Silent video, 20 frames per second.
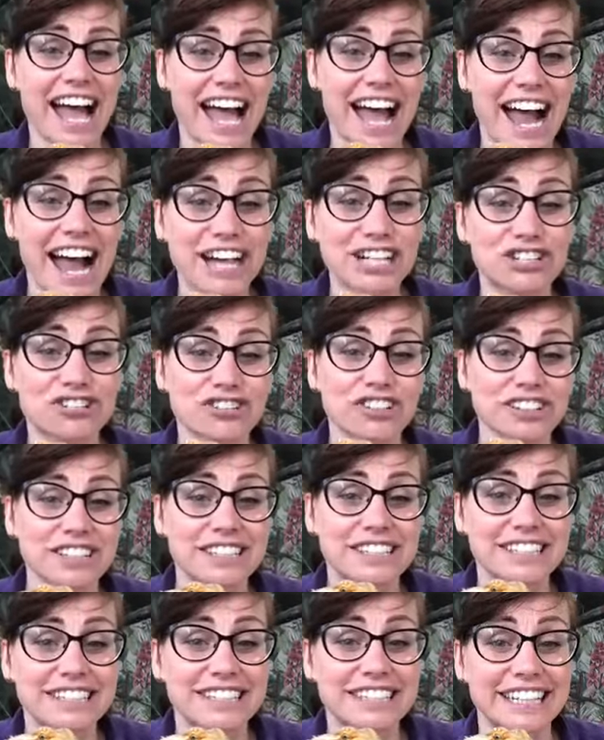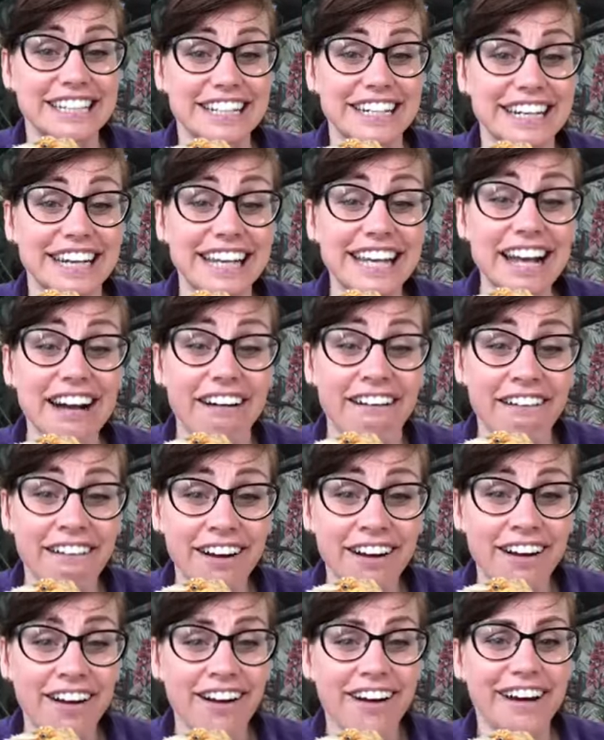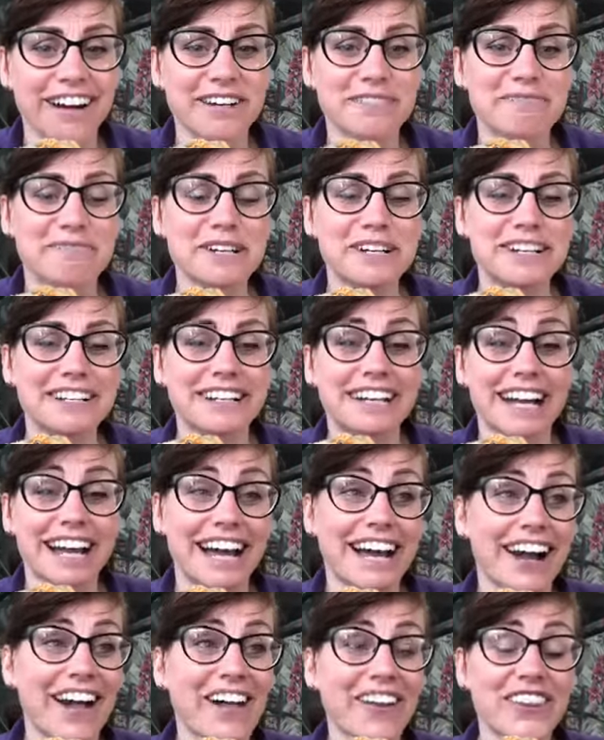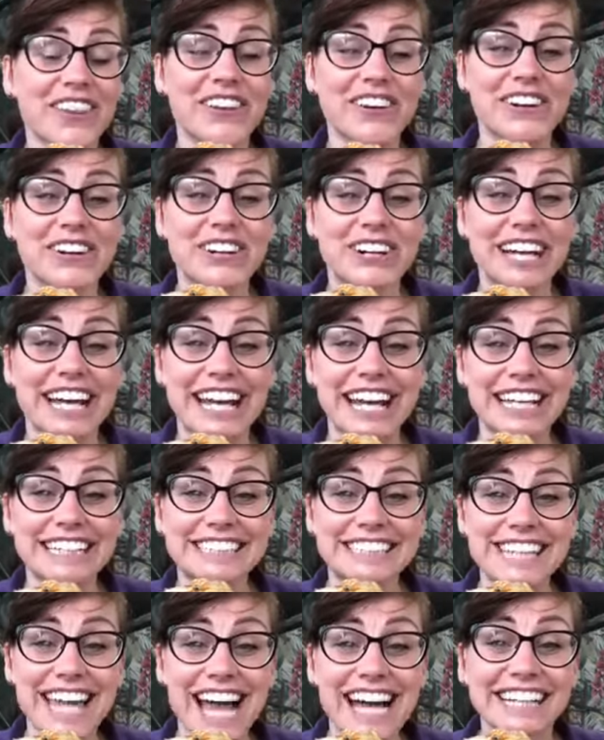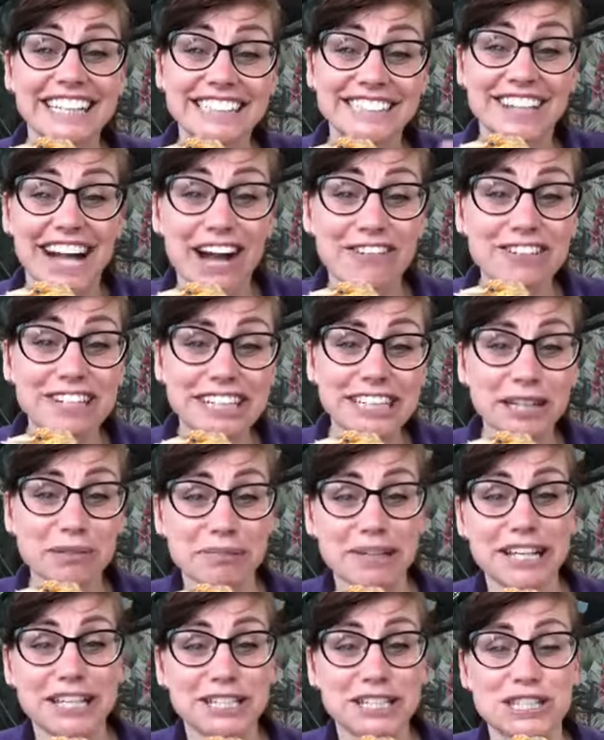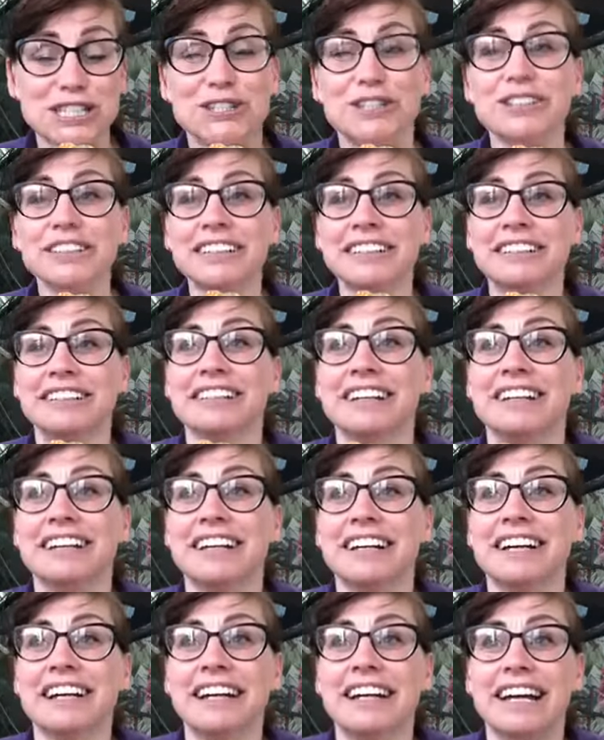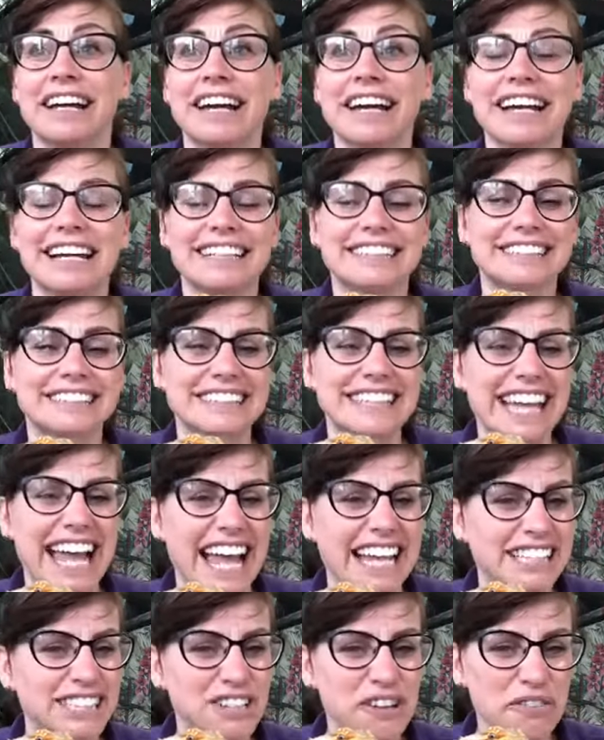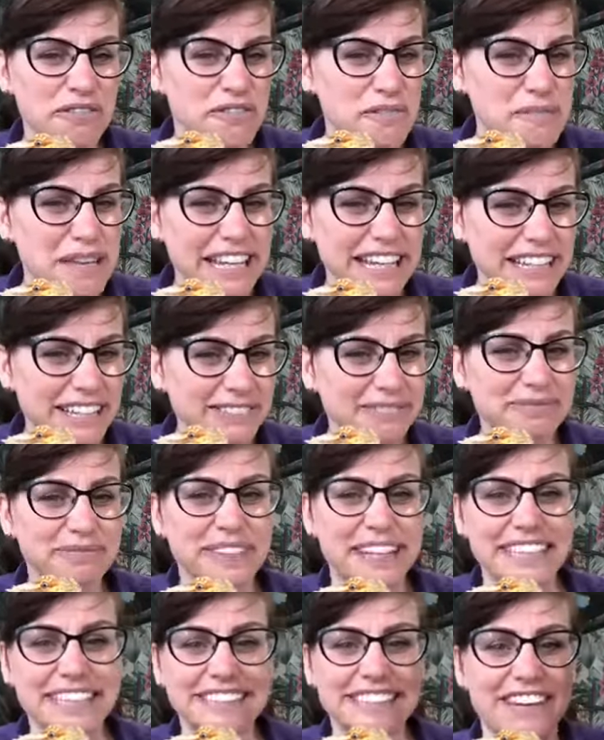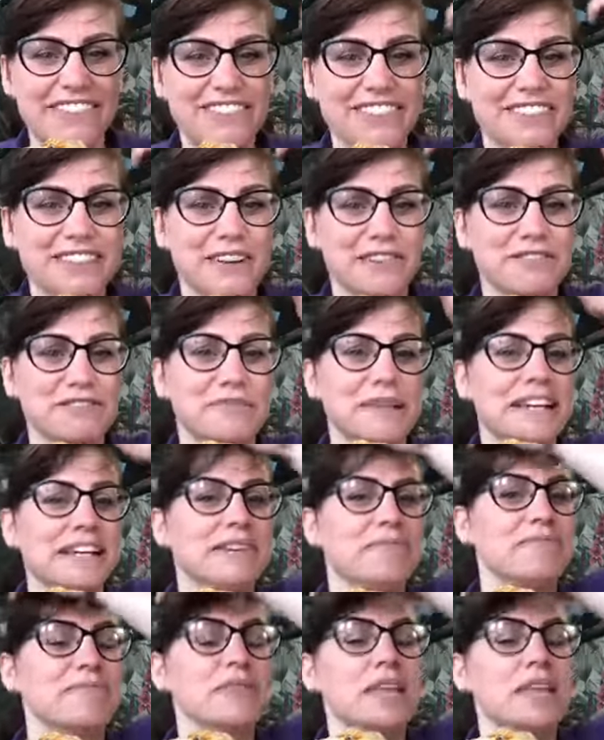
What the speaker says: I struggle sitting in here. But although it's nice to have a little bit of sun, it's not for me. It's definitely not for me.